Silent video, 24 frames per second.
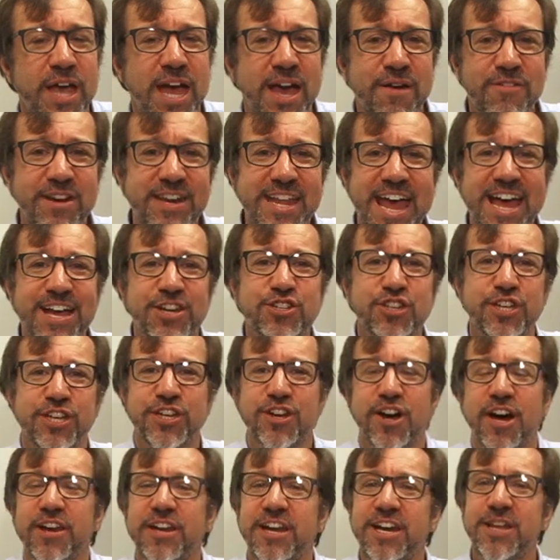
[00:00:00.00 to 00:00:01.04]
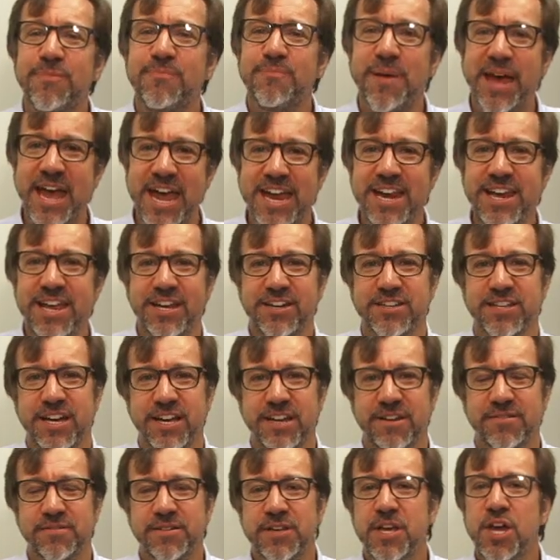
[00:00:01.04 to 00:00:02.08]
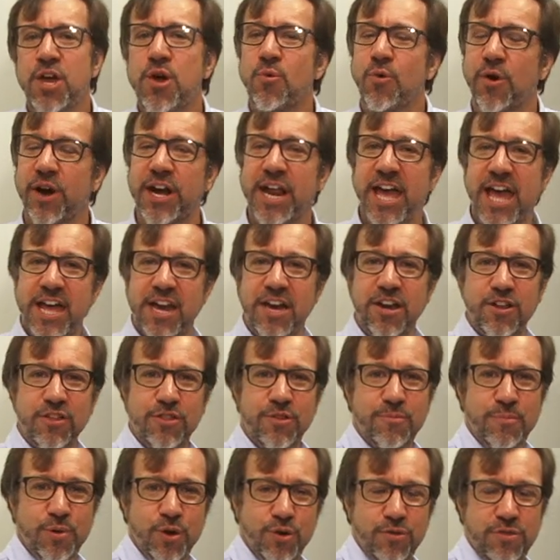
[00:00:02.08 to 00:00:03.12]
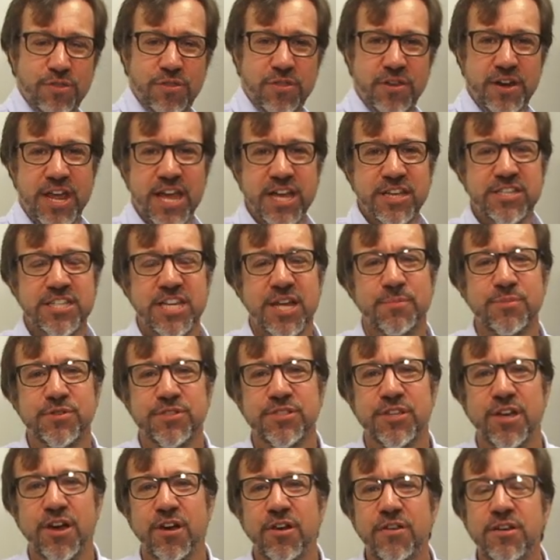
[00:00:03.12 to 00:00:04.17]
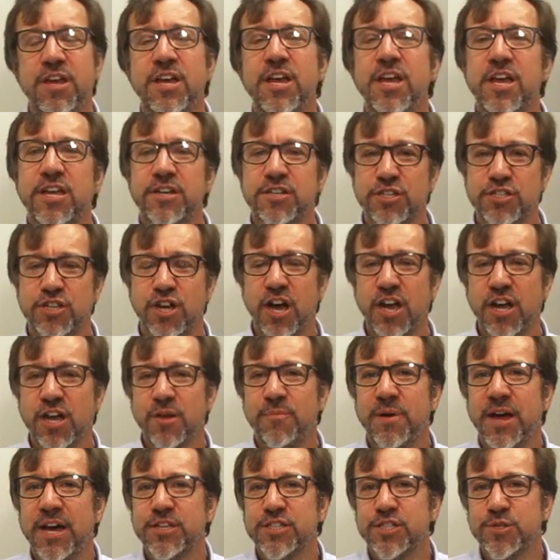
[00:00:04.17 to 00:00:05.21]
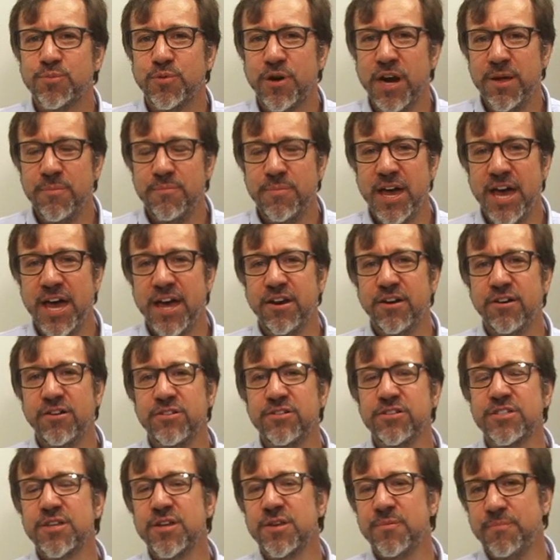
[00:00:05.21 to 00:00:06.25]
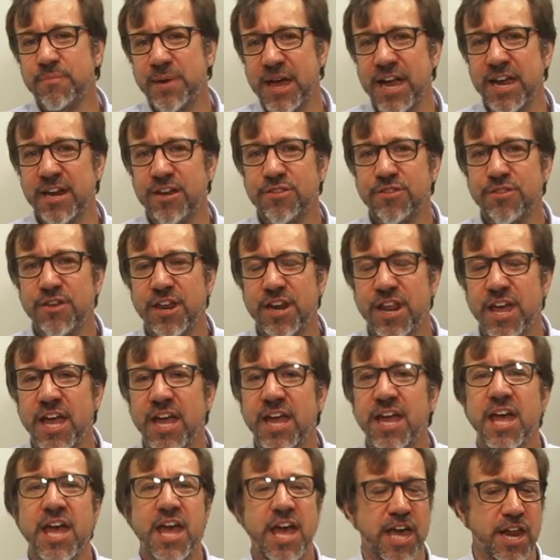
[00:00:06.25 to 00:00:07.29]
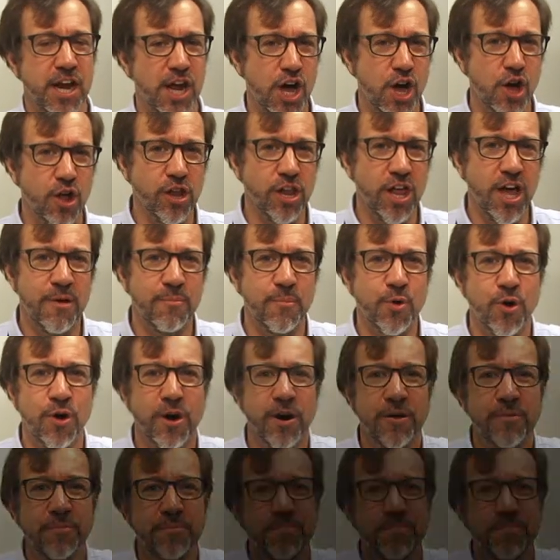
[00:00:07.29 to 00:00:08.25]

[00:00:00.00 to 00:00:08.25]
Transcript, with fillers: we haven't actually gotten any painting done. We're going to head into the booth in the next episode to talk about spray patterns, paint thinning, and a whole lot more.